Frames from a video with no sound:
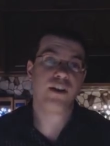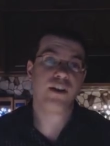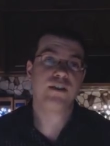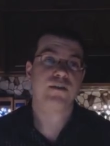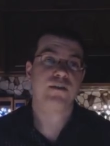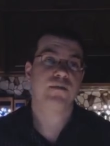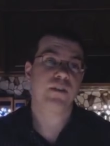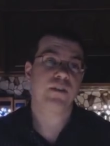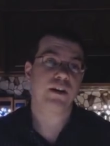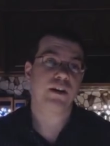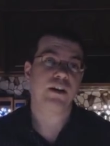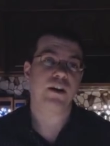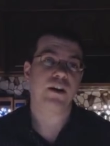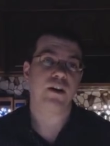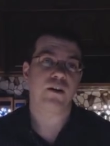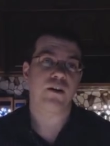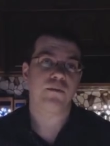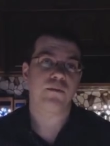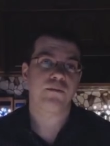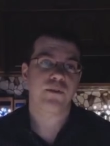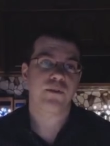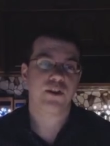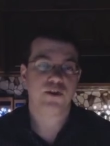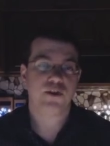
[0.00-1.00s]
This
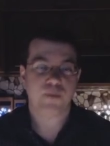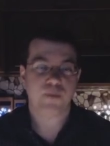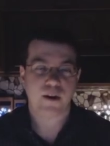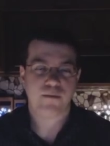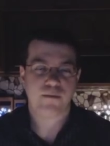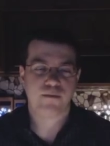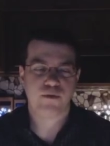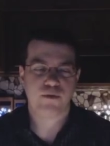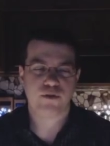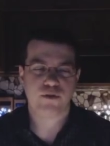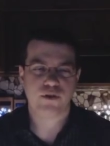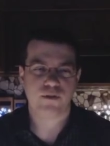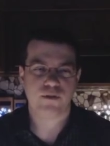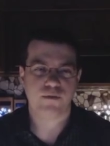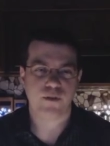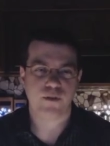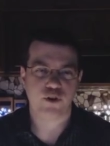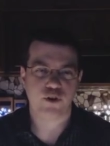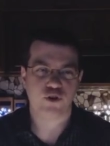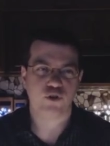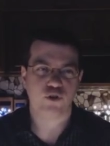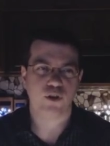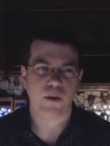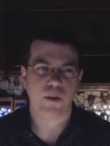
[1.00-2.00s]
video is my first
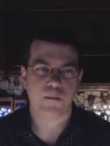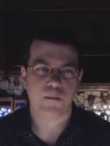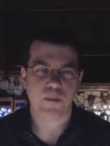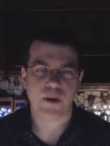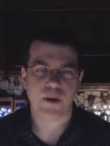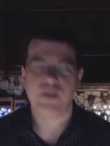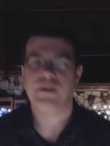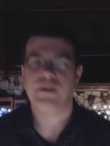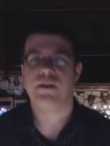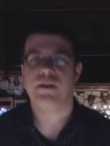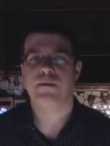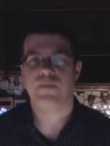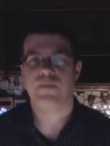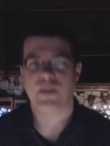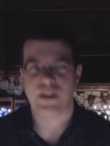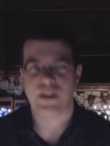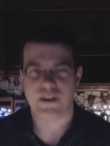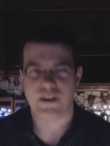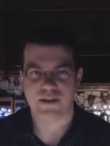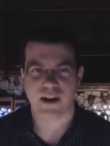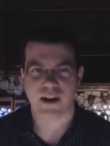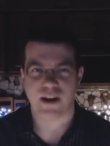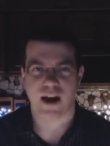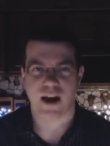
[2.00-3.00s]
official opinion
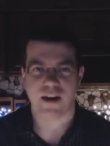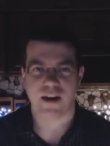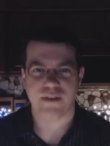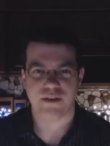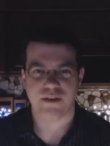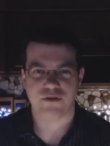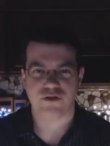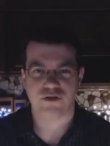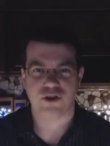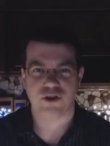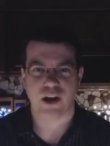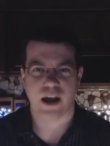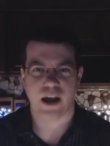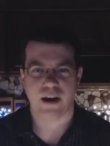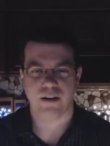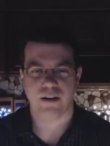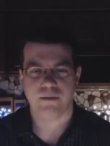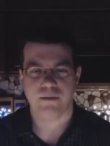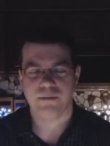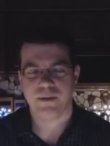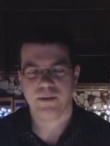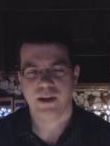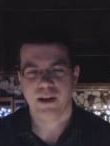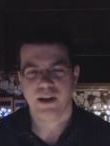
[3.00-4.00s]
piece on this
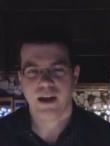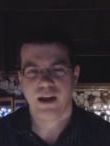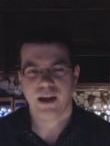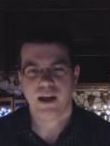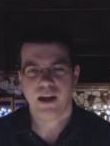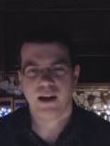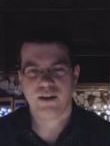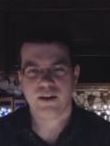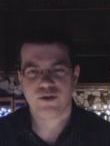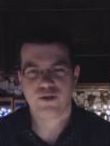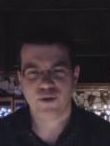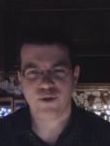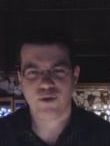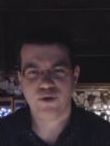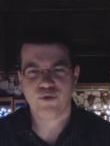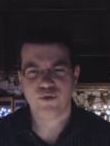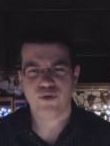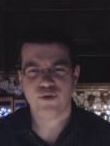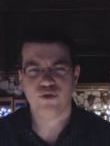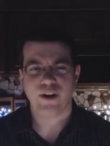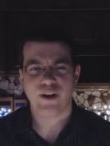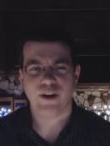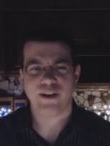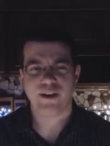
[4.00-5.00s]
channel, and it's going
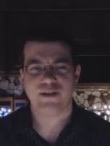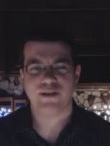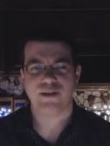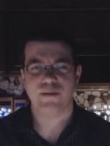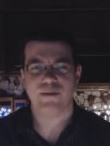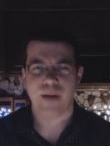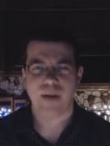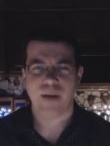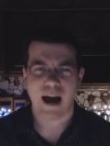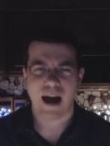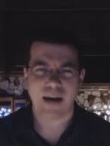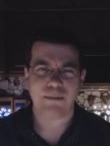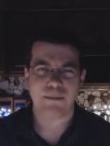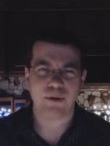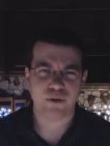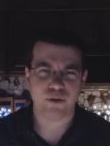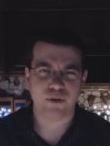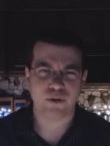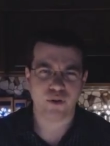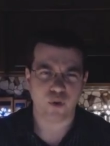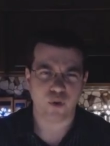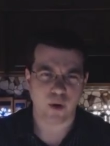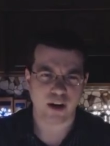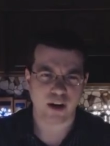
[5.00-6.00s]
to address some
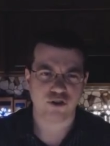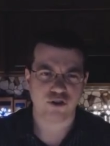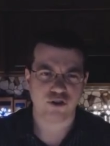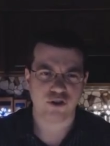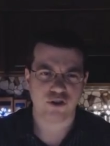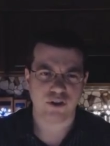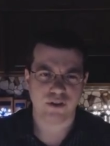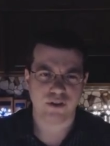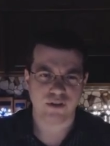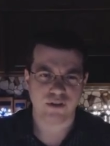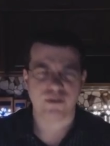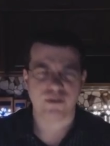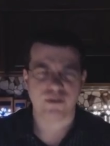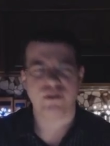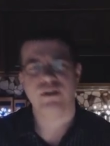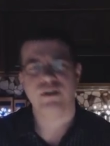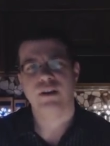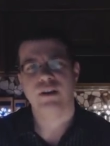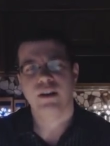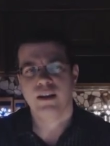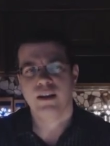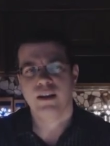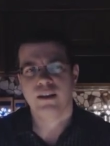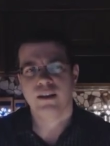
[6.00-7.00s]
popular questions
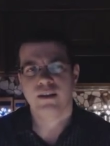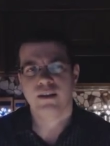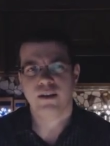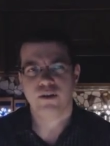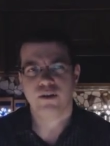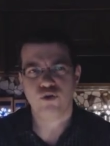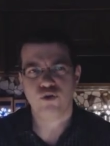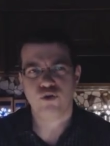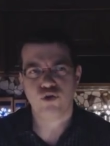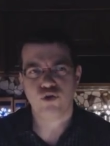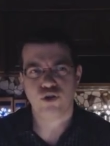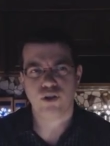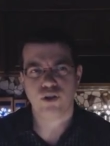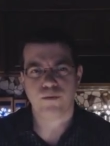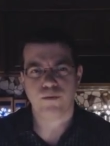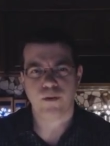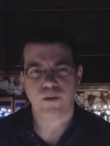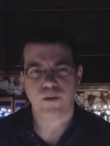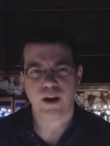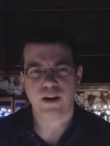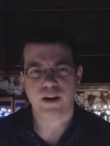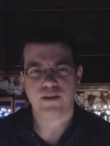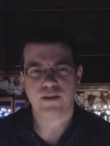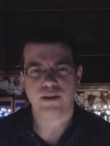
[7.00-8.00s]
that are usually
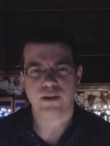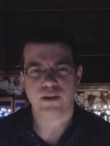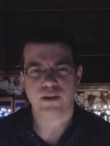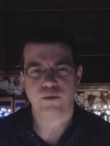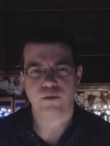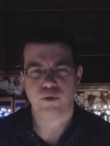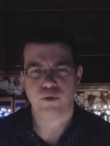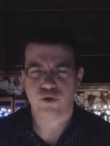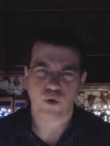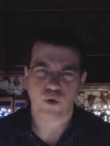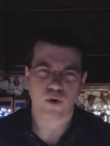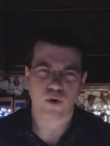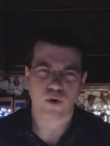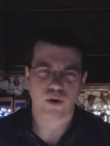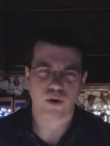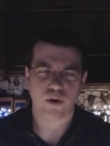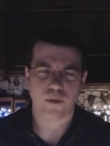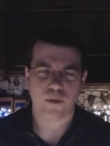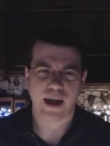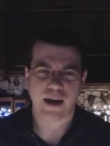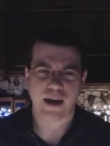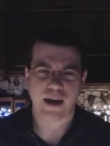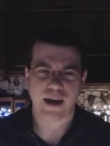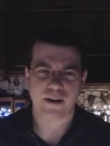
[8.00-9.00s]
phrased in a
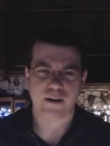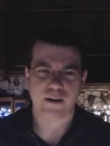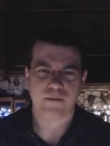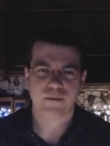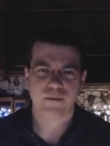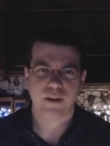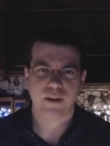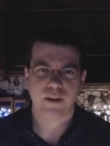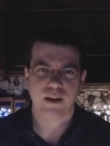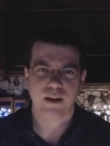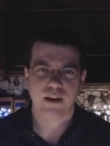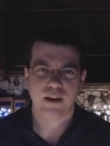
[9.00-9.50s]
rhetorical manner.